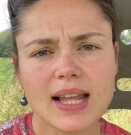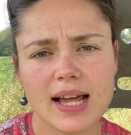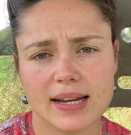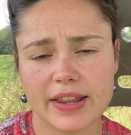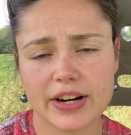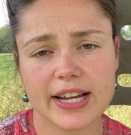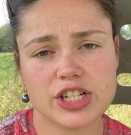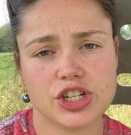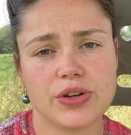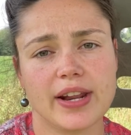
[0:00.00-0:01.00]
Another
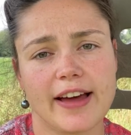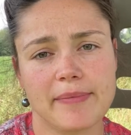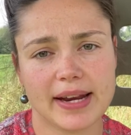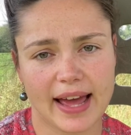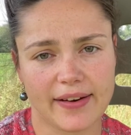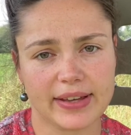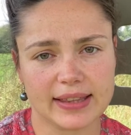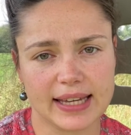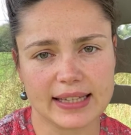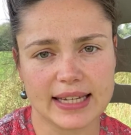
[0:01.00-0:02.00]
issue that I've been having
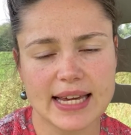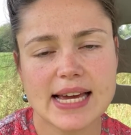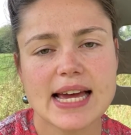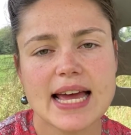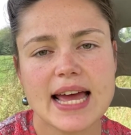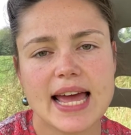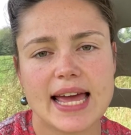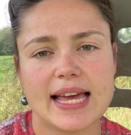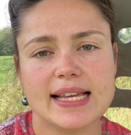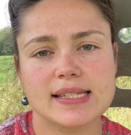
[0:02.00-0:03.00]
lately
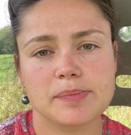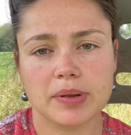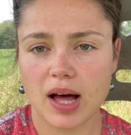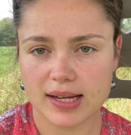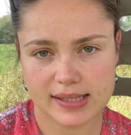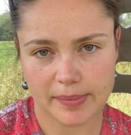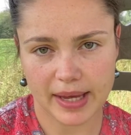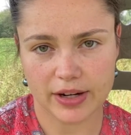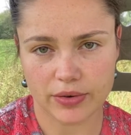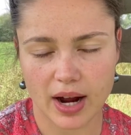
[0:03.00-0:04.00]
is blossom
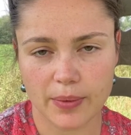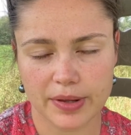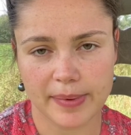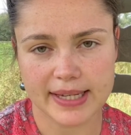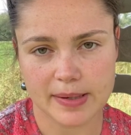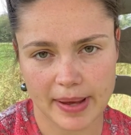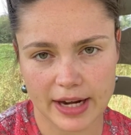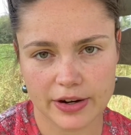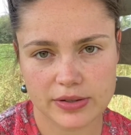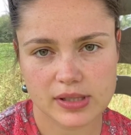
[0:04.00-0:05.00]
end rot with my
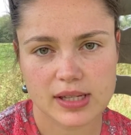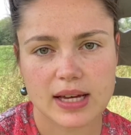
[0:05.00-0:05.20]
tomatoes.